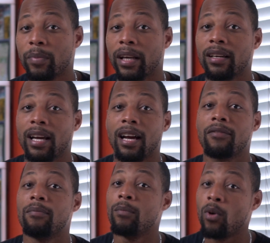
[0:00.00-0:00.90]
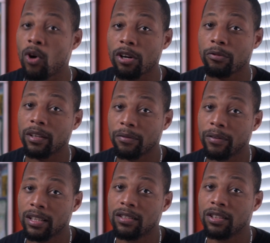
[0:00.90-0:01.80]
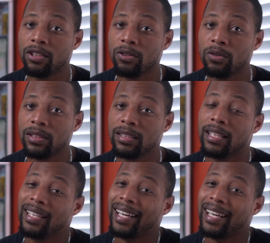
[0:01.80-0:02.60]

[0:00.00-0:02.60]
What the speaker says: better to have more great footage to use